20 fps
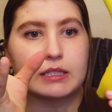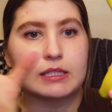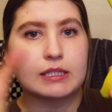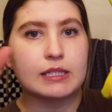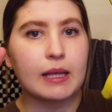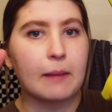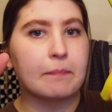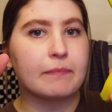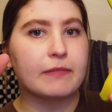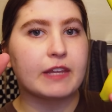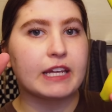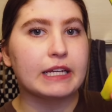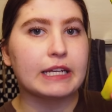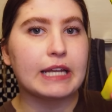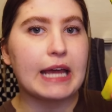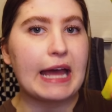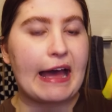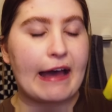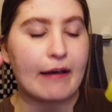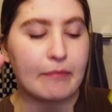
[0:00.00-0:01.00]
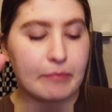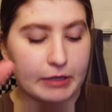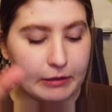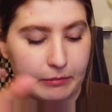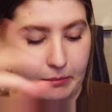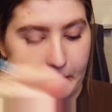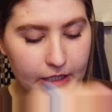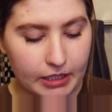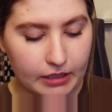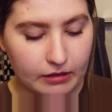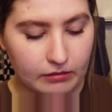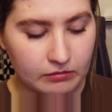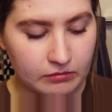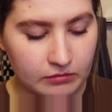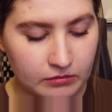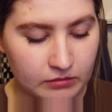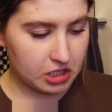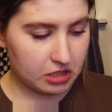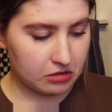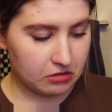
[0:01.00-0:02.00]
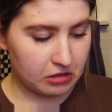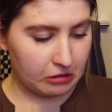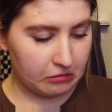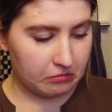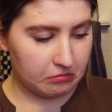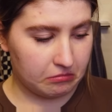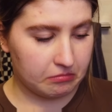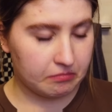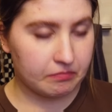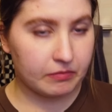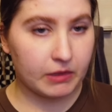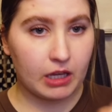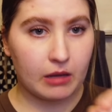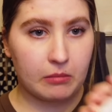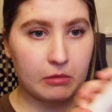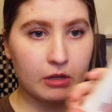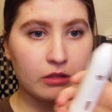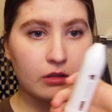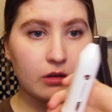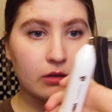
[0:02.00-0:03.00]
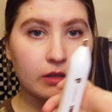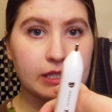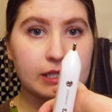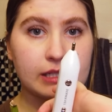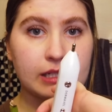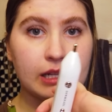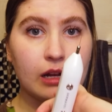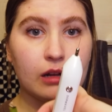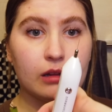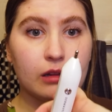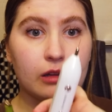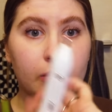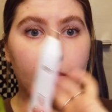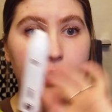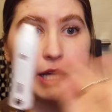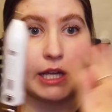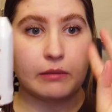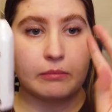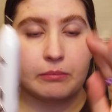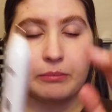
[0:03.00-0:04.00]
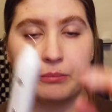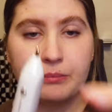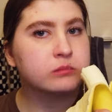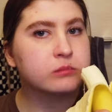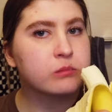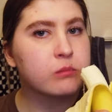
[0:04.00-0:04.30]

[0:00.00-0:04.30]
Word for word: something to happen, but I don't know. I'm gonna throw this needle away.